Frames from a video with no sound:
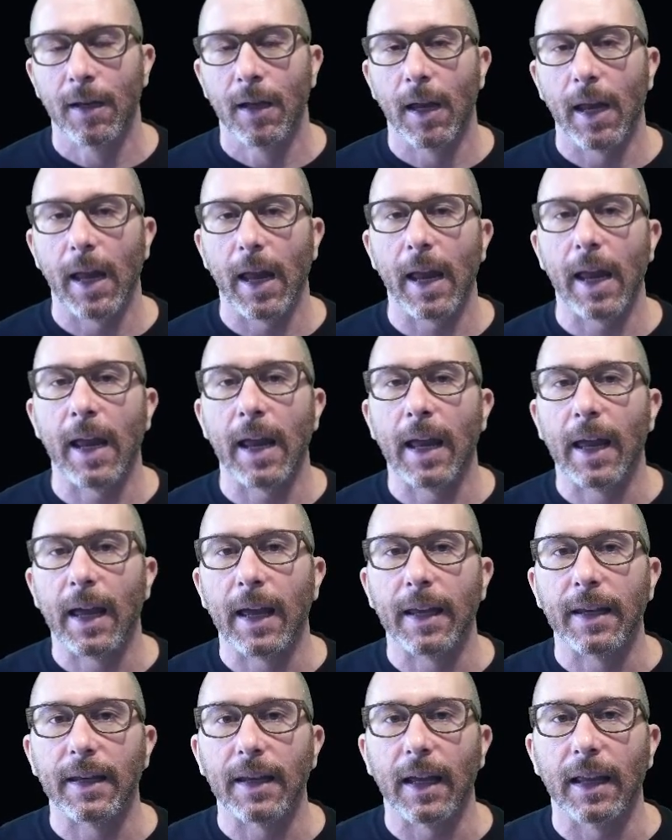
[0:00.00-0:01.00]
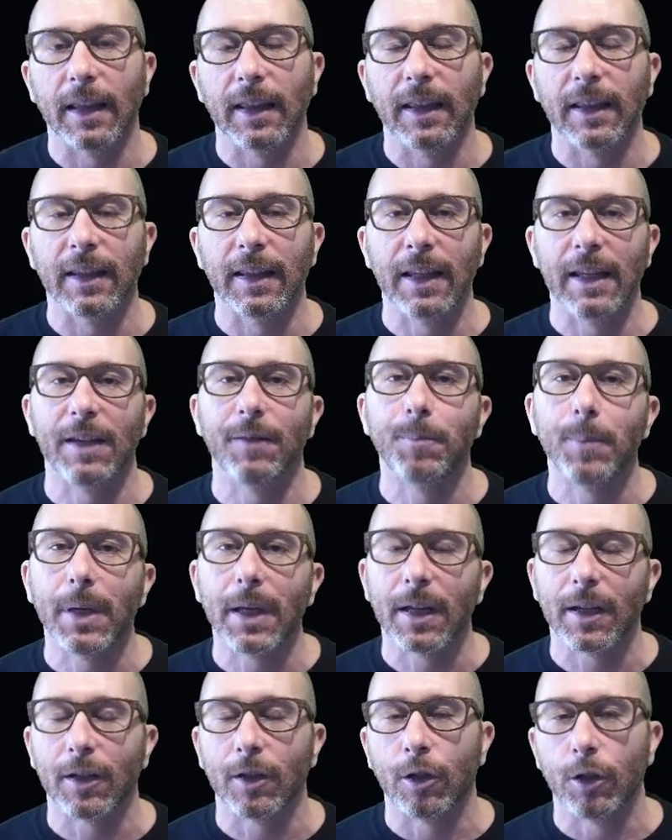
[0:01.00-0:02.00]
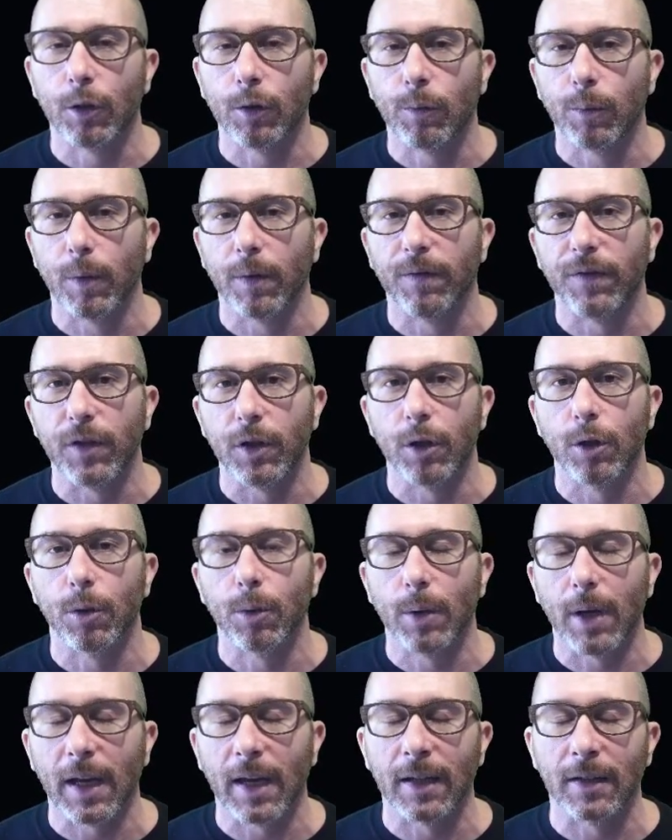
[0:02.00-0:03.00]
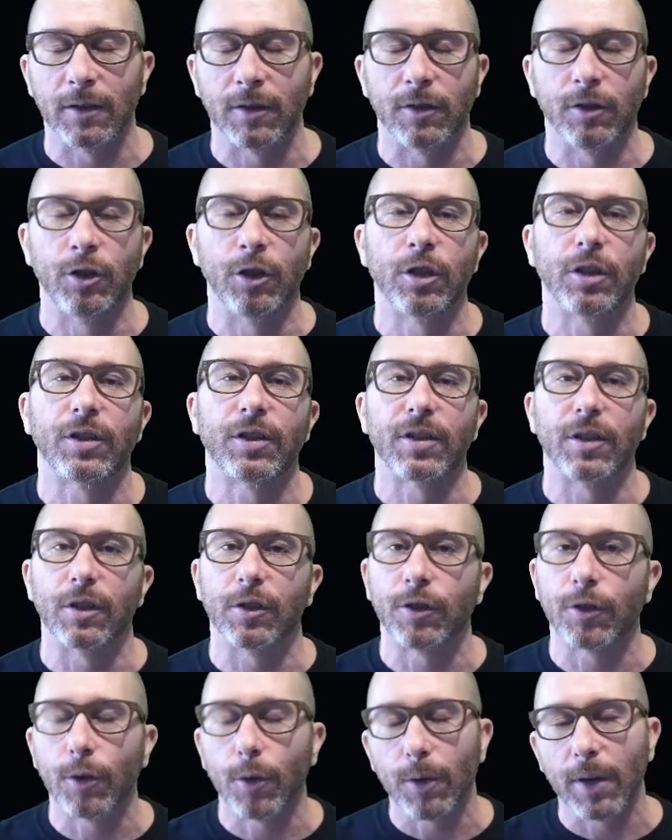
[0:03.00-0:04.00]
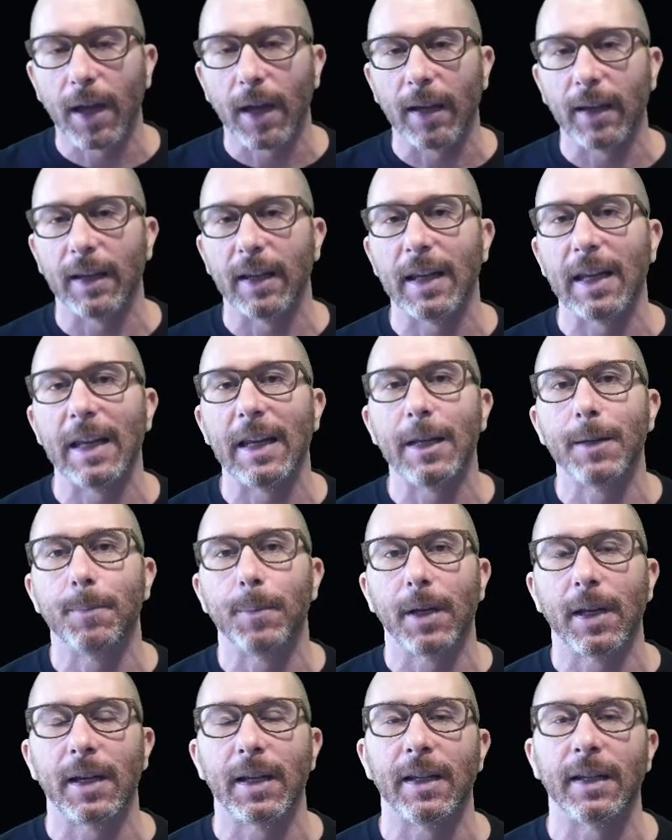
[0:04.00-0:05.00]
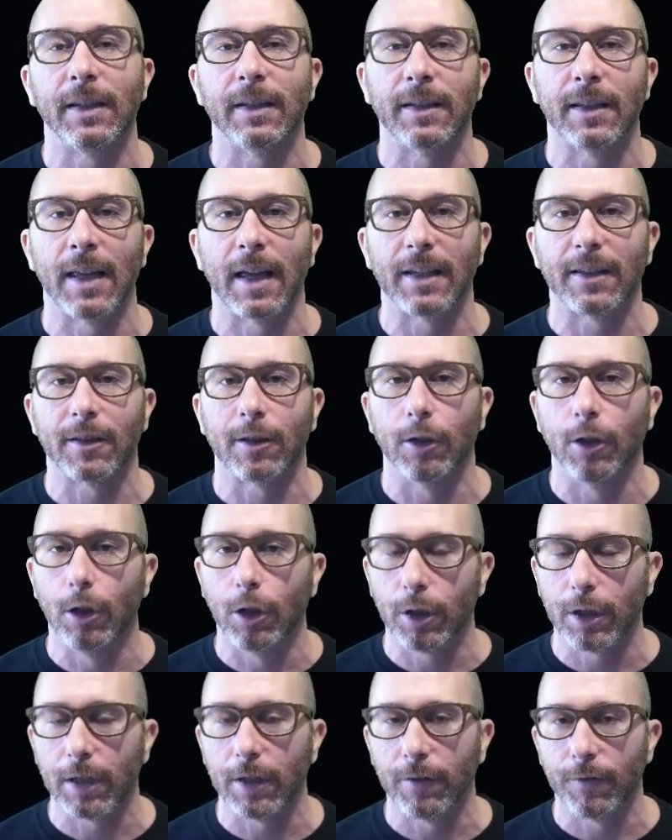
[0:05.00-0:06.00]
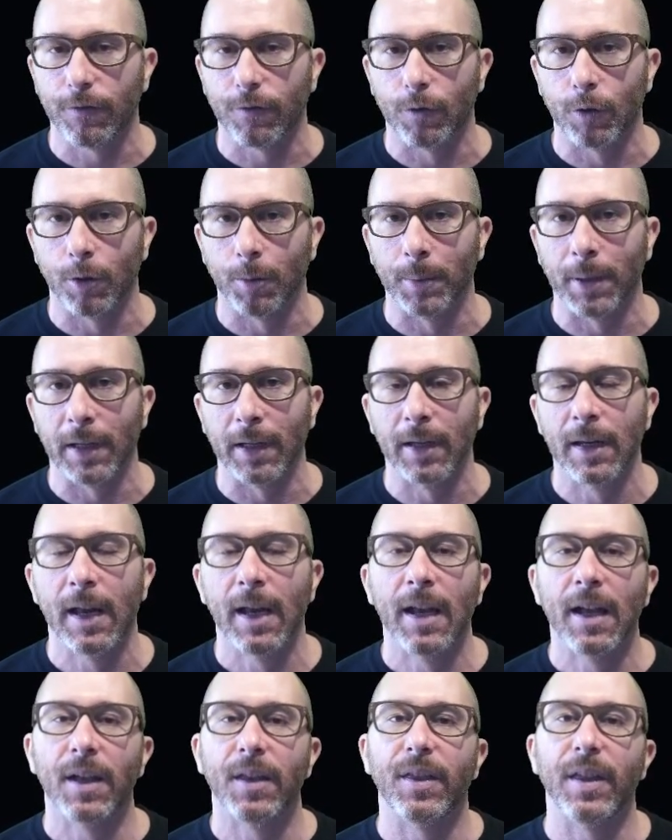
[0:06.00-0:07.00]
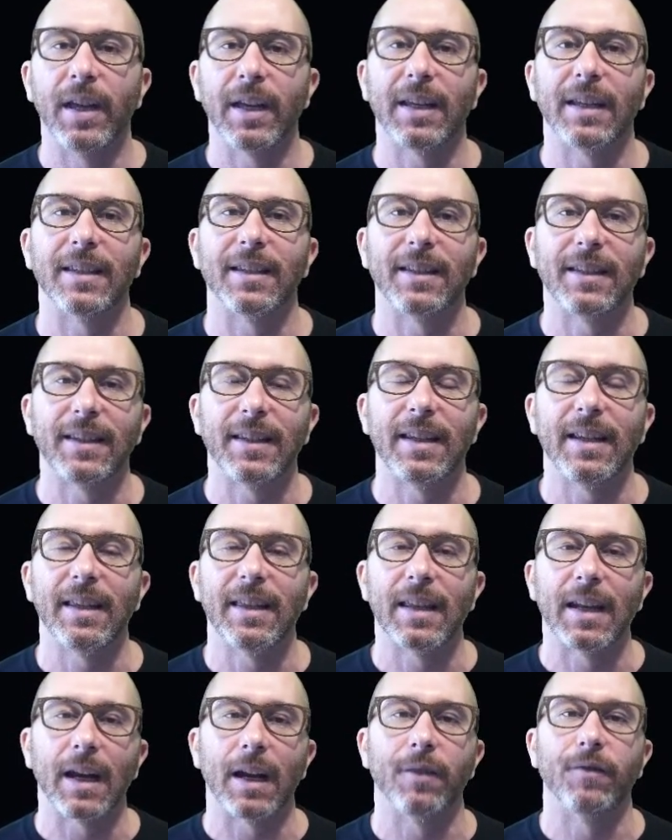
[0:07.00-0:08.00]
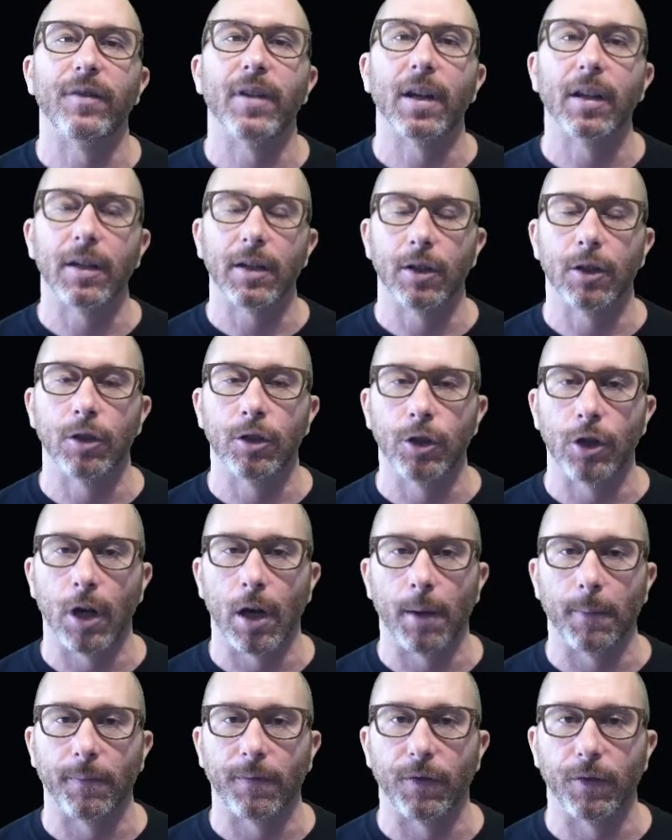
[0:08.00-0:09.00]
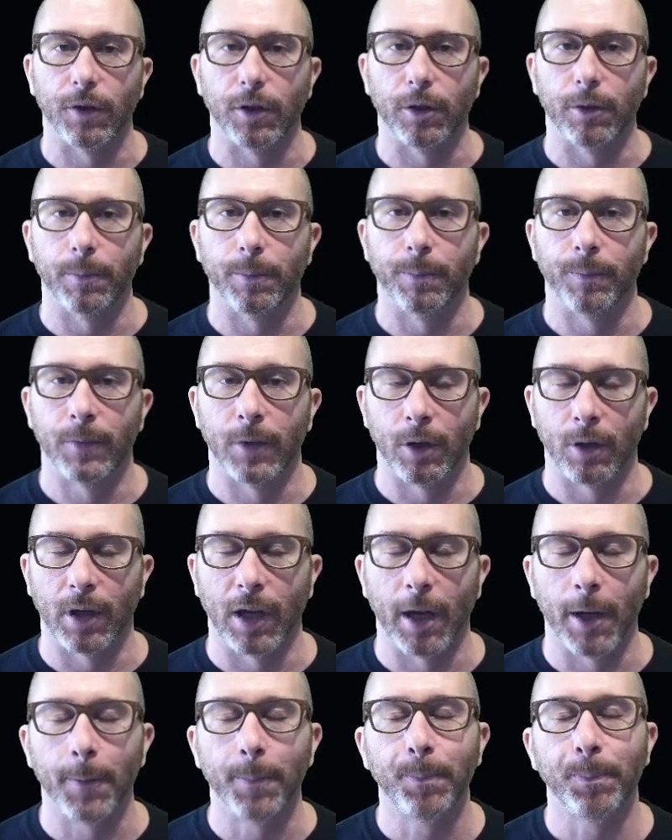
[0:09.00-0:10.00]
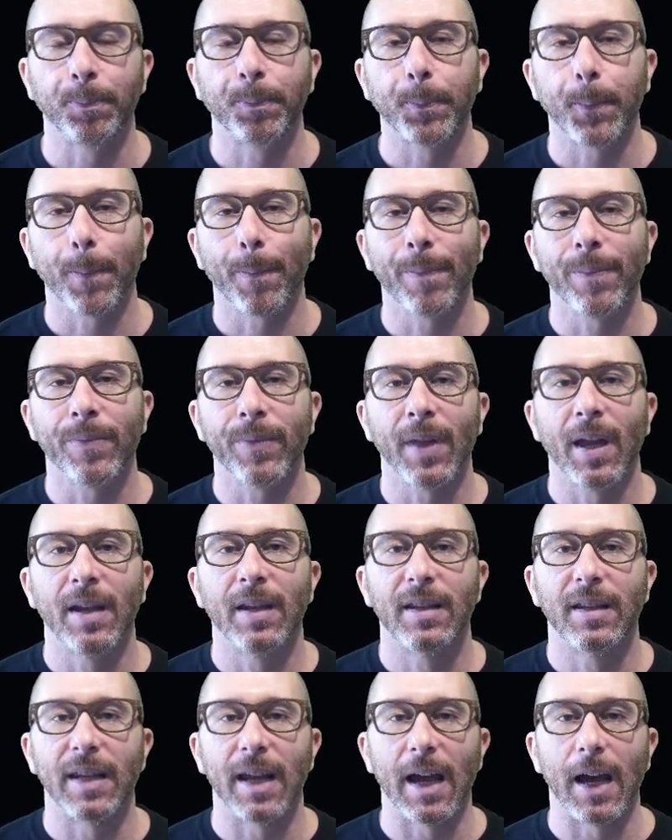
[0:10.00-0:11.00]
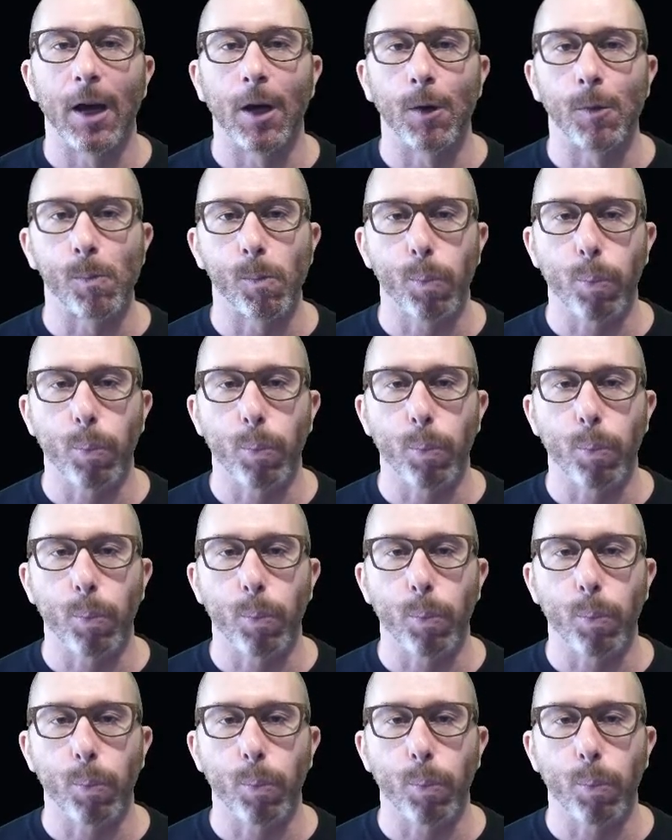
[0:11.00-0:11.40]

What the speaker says: and leave me a good review, and just so that anybody that's looking for me, they can see that I've done a good job for you. Okay. Now,